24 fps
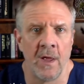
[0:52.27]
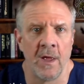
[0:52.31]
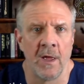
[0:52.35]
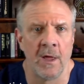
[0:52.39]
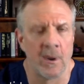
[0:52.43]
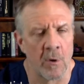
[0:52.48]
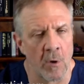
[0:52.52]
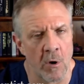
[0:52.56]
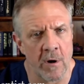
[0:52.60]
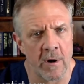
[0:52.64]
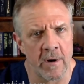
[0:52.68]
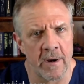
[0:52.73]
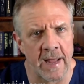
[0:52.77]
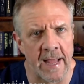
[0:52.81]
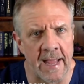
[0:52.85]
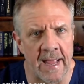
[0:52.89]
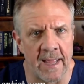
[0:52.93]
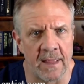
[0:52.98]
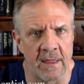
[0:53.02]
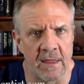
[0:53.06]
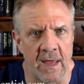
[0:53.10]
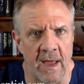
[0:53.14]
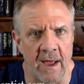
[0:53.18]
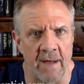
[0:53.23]
In order to
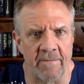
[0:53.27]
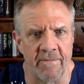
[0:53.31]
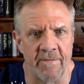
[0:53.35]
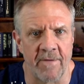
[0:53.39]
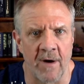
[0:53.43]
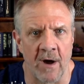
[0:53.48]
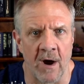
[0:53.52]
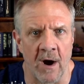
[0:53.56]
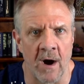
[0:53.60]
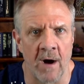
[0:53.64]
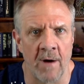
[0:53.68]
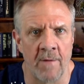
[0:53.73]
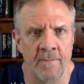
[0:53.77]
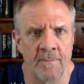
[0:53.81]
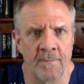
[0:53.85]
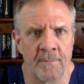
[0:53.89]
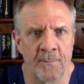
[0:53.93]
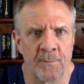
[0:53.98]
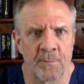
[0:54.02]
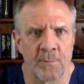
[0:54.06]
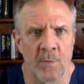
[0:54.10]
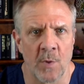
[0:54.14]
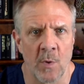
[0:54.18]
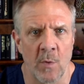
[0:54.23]
get that far,
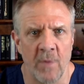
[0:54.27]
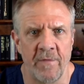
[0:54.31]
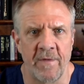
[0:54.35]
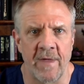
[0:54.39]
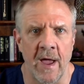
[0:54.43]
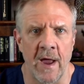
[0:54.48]
we've